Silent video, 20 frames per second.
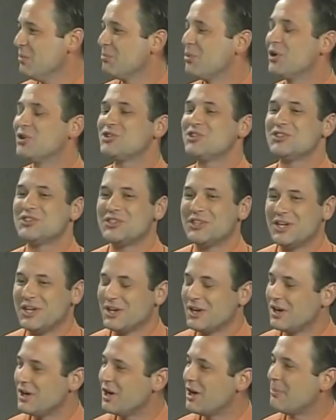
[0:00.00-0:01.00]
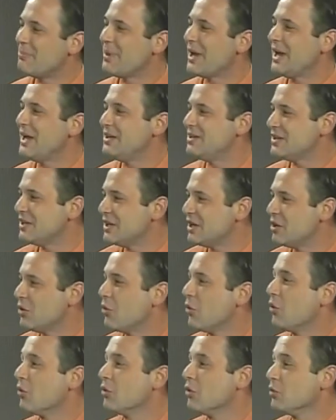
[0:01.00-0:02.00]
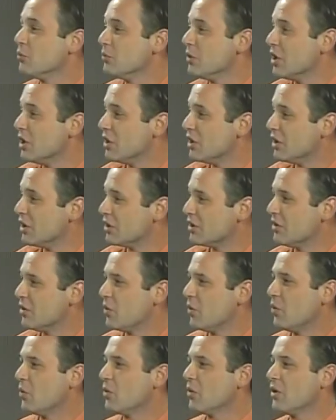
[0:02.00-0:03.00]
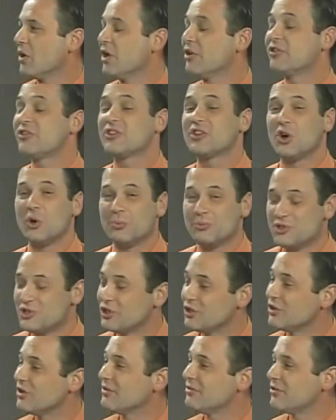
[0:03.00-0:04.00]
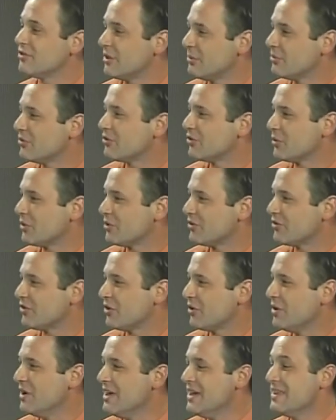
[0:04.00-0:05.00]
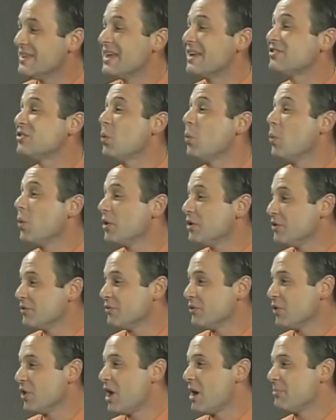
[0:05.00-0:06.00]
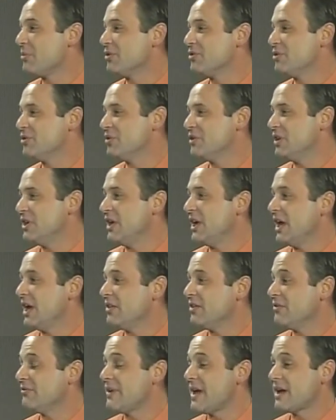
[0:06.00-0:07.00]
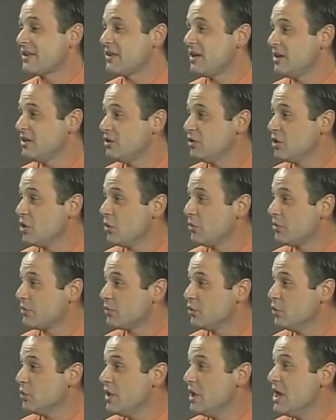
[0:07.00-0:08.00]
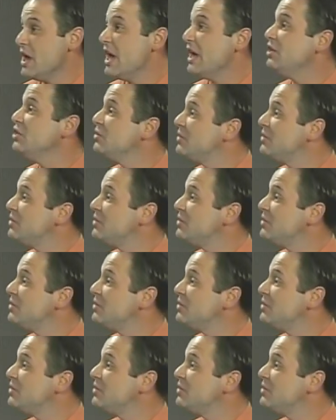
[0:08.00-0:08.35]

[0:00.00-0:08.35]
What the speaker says: purchasing a painting or a rug or a sculpture of some sort. So that's a wonderful opportunity. And the fact that you go through and you